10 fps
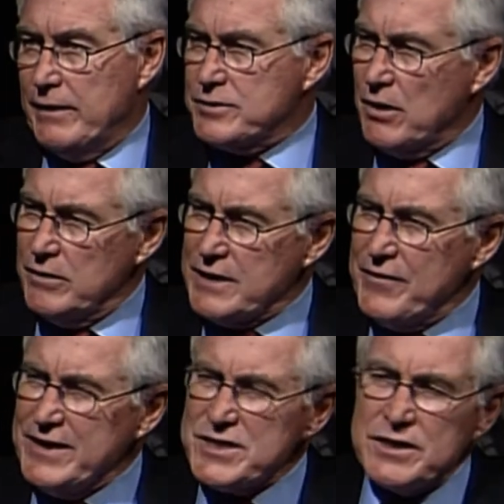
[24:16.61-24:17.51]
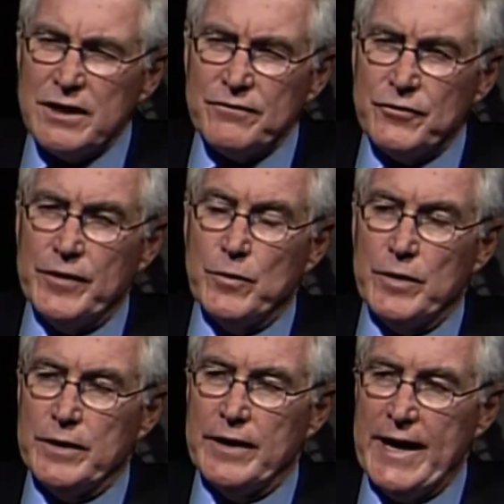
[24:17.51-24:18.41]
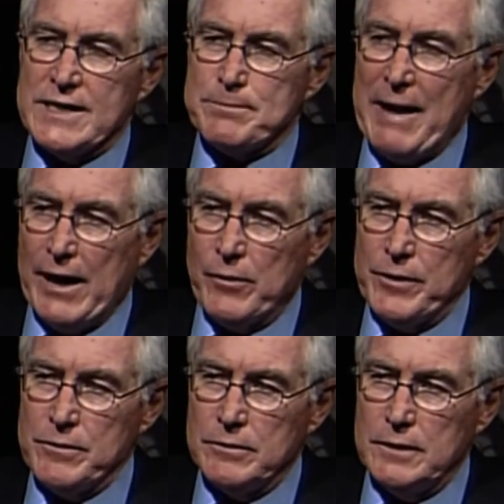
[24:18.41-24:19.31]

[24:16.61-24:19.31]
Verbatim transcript: I think it's tough for anyone that has power,